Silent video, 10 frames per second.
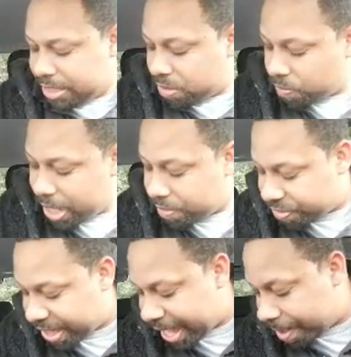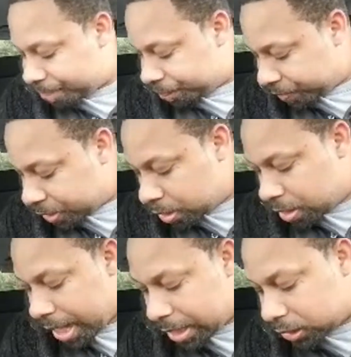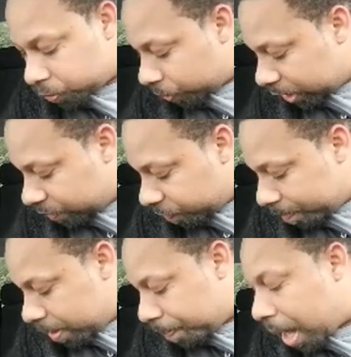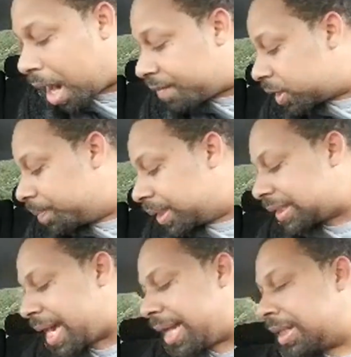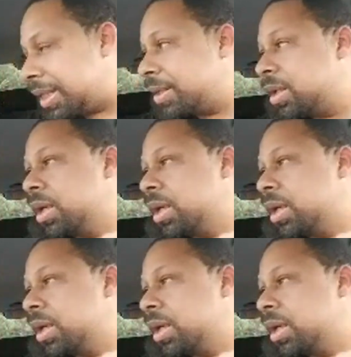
around that. And it's really from a poverty mentality.